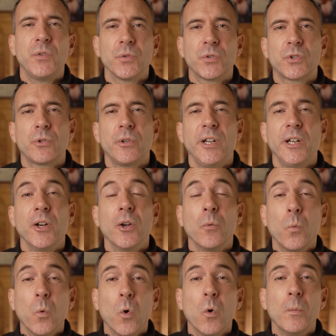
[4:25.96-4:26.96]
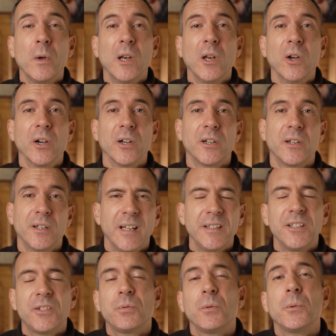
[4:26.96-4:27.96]
your screen a warmer look.
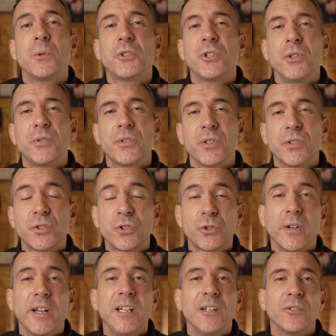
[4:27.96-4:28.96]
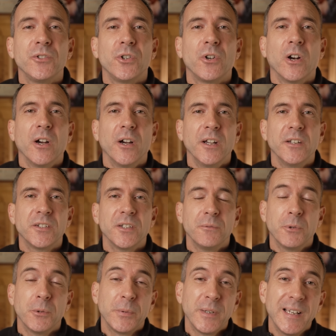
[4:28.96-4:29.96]
And this will reduce the strain on your eyes
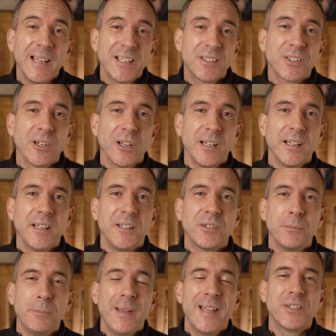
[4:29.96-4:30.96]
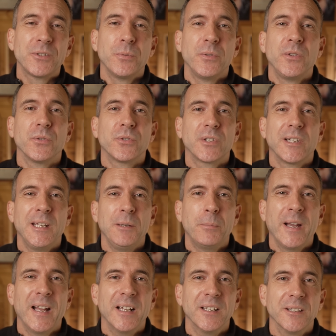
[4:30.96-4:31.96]
and will be less likely to mess with your sleep
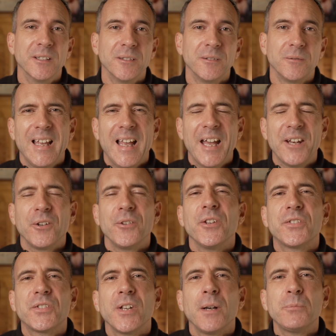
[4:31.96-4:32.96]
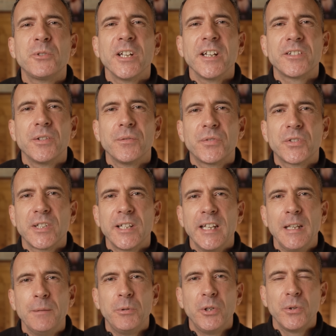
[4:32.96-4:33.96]
pattern. And on the subject of
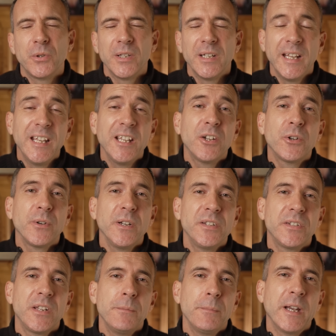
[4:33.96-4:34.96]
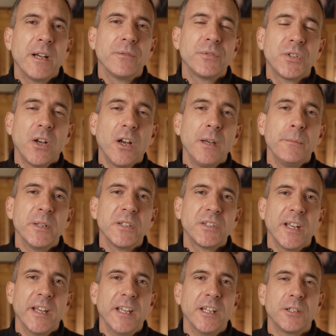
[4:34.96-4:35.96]
sleep, you can increase the amount of time it
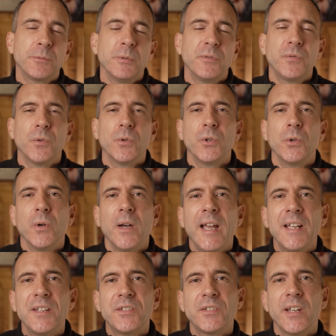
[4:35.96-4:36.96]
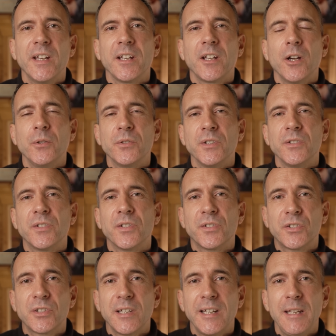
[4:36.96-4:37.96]
takes before your headset goes into
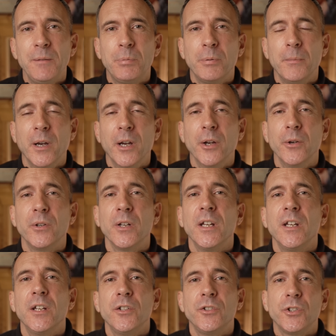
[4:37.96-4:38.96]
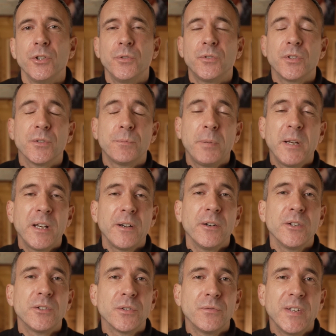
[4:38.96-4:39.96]
sleep mode due to
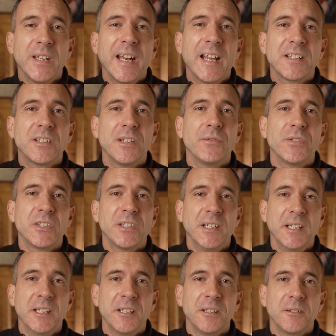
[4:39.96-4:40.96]
periods of inactivity.